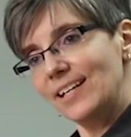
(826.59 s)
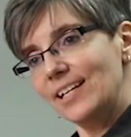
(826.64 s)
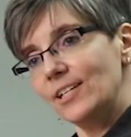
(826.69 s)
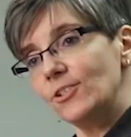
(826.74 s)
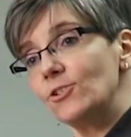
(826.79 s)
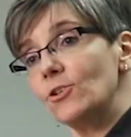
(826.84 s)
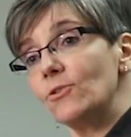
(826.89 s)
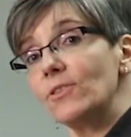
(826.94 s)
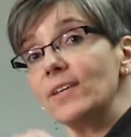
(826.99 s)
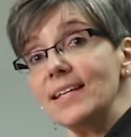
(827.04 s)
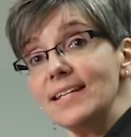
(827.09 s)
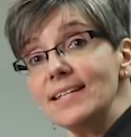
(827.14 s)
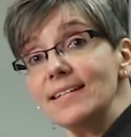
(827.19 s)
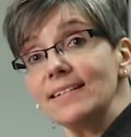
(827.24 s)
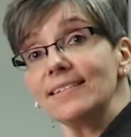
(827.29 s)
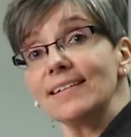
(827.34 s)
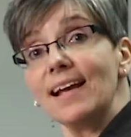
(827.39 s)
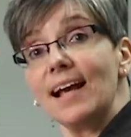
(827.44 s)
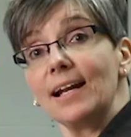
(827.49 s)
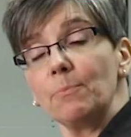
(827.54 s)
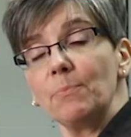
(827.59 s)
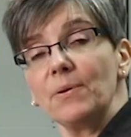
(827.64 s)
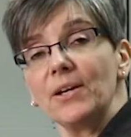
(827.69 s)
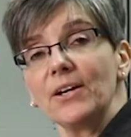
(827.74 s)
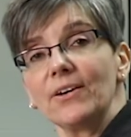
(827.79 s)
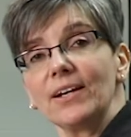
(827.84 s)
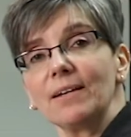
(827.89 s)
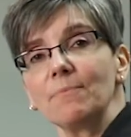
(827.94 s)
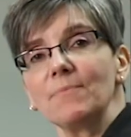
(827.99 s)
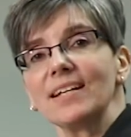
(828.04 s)
So the E's not
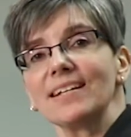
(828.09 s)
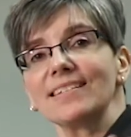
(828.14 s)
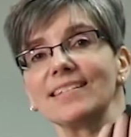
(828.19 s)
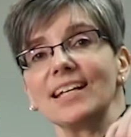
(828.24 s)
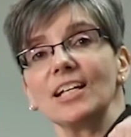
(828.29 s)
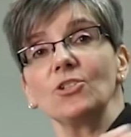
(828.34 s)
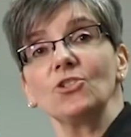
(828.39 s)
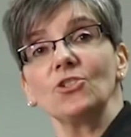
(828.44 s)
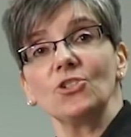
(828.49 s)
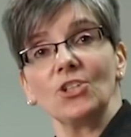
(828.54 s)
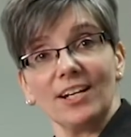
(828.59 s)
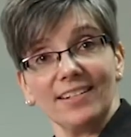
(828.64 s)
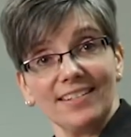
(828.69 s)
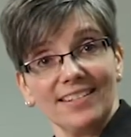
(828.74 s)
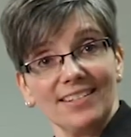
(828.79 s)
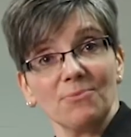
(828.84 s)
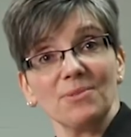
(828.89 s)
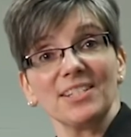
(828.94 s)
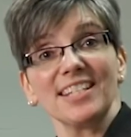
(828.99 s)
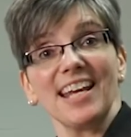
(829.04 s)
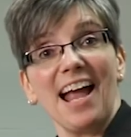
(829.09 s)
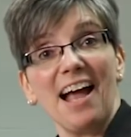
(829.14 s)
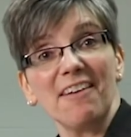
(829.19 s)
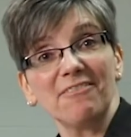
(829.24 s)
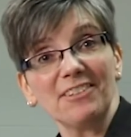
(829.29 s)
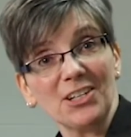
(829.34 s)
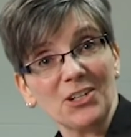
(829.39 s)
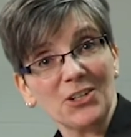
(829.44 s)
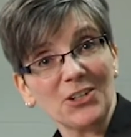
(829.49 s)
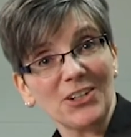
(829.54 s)
appearing because I just was
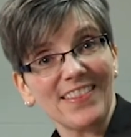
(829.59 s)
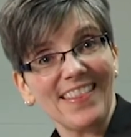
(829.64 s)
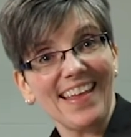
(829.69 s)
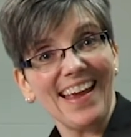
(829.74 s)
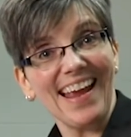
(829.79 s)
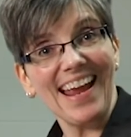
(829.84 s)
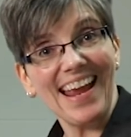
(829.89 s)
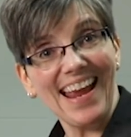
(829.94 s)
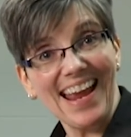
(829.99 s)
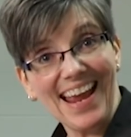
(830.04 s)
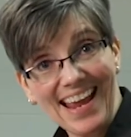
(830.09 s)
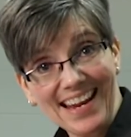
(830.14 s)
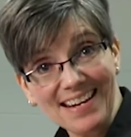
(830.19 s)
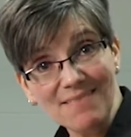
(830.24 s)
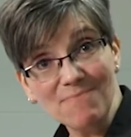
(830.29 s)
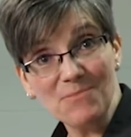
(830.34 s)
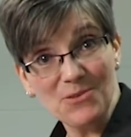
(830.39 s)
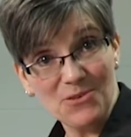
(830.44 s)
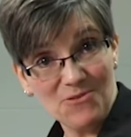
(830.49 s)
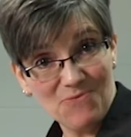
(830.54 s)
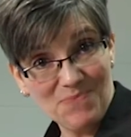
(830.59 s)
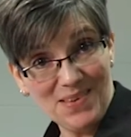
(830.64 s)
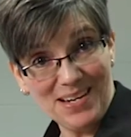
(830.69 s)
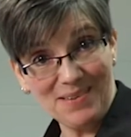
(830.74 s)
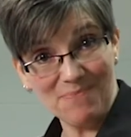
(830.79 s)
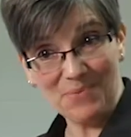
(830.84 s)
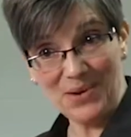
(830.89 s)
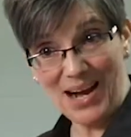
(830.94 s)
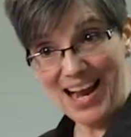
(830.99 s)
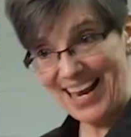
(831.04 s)
having her in the head
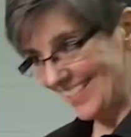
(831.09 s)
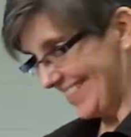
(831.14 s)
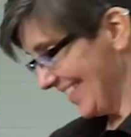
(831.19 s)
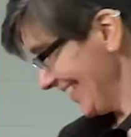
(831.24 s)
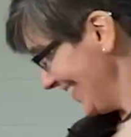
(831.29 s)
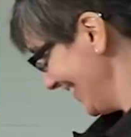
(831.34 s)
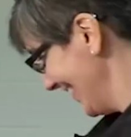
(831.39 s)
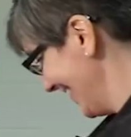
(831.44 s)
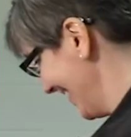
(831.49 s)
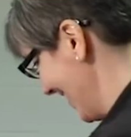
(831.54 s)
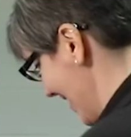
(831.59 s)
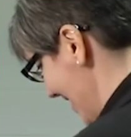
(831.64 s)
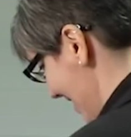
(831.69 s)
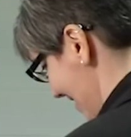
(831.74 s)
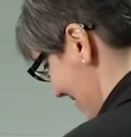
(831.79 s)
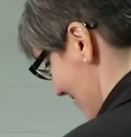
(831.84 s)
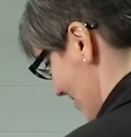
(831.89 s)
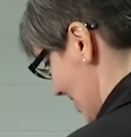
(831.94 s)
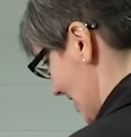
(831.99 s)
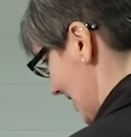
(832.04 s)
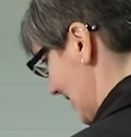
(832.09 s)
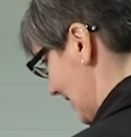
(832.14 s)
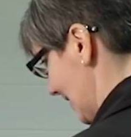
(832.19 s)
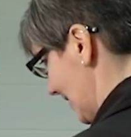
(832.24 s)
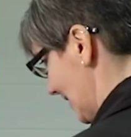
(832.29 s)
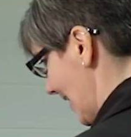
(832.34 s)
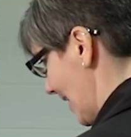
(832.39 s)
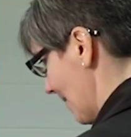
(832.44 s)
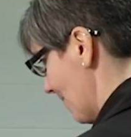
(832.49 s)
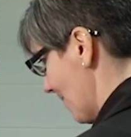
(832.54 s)
movement practice. We're gonna
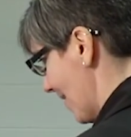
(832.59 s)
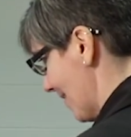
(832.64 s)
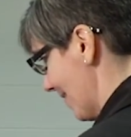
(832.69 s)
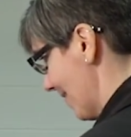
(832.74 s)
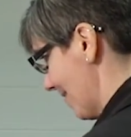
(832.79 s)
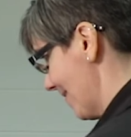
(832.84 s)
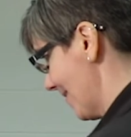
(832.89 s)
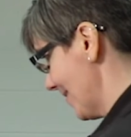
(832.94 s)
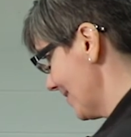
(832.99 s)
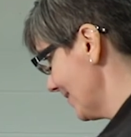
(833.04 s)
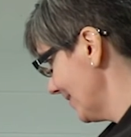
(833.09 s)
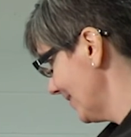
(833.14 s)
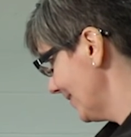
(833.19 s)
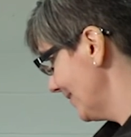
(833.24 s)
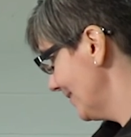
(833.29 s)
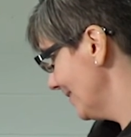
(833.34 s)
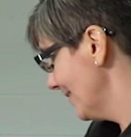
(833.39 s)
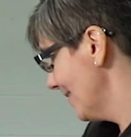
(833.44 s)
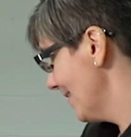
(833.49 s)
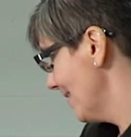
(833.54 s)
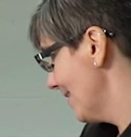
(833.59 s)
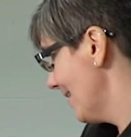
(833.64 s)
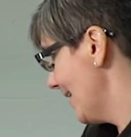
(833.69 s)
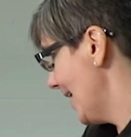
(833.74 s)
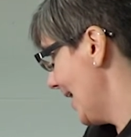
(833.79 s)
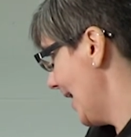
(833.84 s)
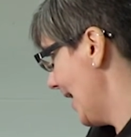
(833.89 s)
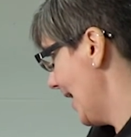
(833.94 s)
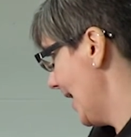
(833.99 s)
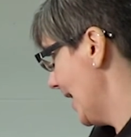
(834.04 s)
escape out of this
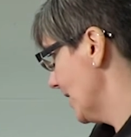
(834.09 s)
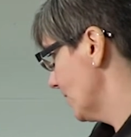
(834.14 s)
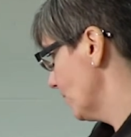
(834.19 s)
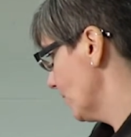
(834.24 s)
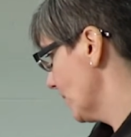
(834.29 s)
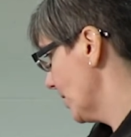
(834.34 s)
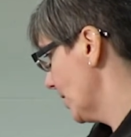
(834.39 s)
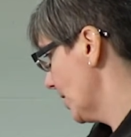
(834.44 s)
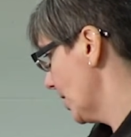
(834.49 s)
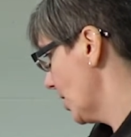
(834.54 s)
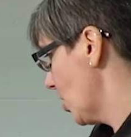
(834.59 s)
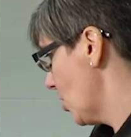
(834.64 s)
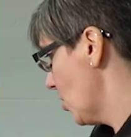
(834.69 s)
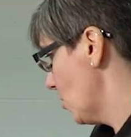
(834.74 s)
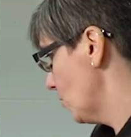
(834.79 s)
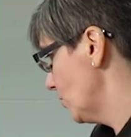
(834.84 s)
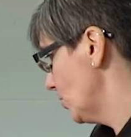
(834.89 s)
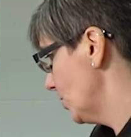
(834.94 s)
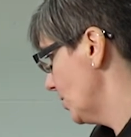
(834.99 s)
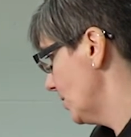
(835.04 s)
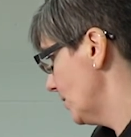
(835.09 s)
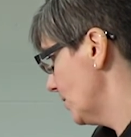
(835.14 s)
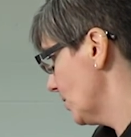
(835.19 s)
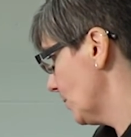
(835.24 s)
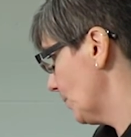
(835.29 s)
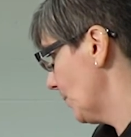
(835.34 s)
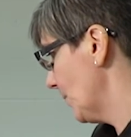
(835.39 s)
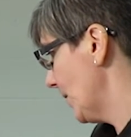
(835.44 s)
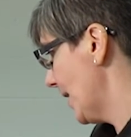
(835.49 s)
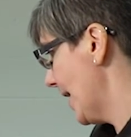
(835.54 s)
and we're gonna go to
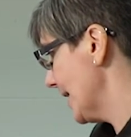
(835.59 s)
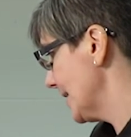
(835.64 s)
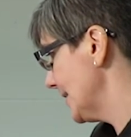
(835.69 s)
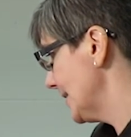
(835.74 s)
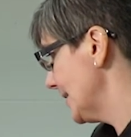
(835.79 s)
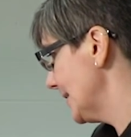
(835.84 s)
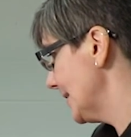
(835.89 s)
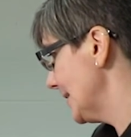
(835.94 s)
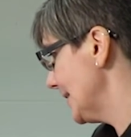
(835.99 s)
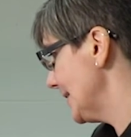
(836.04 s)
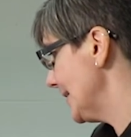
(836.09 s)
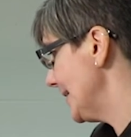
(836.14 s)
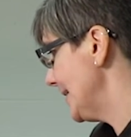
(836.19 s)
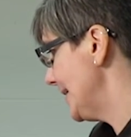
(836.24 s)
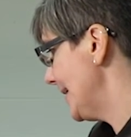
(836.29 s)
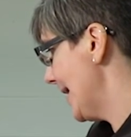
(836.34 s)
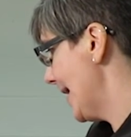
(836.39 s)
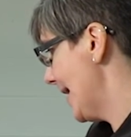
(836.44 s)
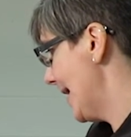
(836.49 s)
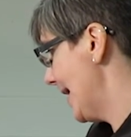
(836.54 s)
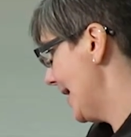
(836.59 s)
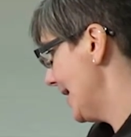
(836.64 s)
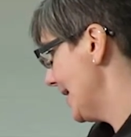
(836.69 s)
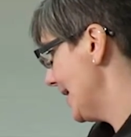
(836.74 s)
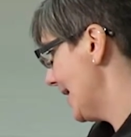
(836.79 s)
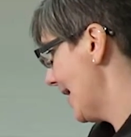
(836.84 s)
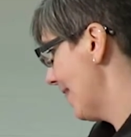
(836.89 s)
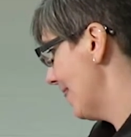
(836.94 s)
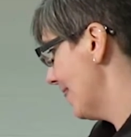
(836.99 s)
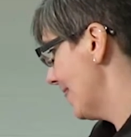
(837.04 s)
practice
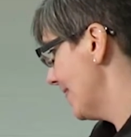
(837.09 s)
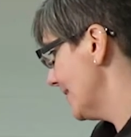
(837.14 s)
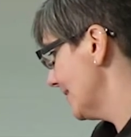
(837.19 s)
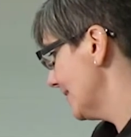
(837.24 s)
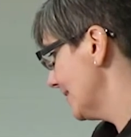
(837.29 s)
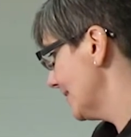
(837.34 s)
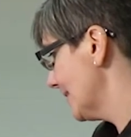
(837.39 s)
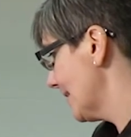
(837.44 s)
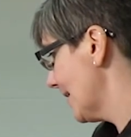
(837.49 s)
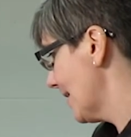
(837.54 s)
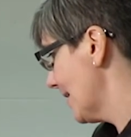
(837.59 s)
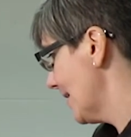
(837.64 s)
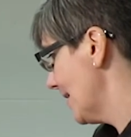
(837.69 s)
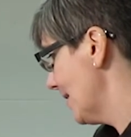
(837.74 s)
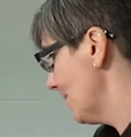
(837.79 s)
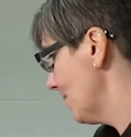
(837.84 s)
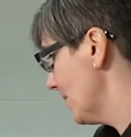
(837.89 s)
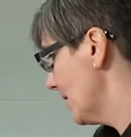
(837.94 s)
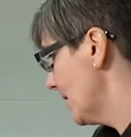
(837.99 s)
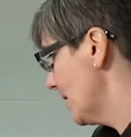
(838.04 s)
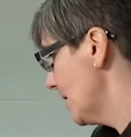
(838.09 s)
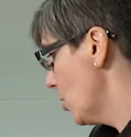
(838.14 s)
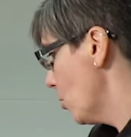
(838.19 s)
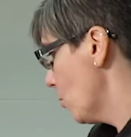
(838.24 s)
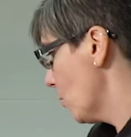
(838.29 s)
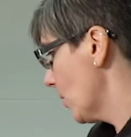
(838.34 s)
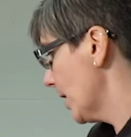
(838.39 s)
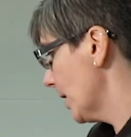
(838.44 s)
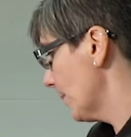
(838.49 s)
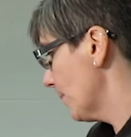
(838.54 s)
again. And this time
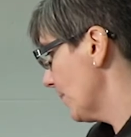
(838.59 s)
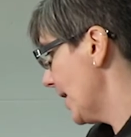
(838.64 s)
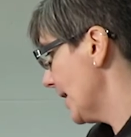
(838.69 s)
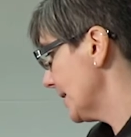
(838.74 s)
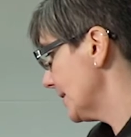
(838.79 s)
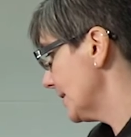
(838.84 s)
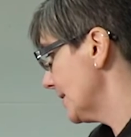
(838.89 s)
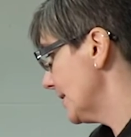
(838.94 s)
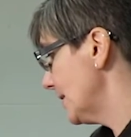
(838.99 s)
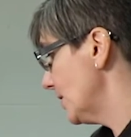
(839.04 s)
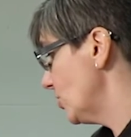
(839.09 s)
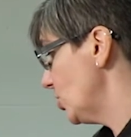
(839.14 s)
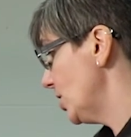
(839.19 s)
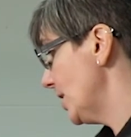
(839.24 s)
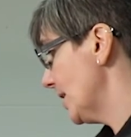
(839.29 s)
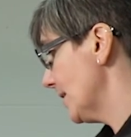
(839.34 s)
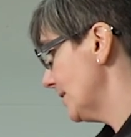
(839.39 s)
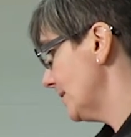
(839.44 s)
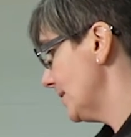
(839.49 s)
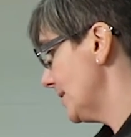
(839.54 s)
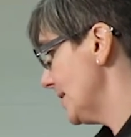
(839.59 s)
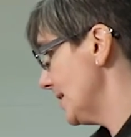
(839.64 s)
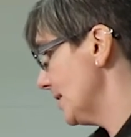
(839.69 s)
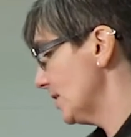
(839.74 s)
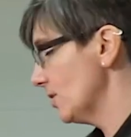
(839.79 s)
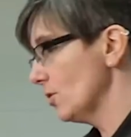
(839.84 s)
we're gonna practice the GST.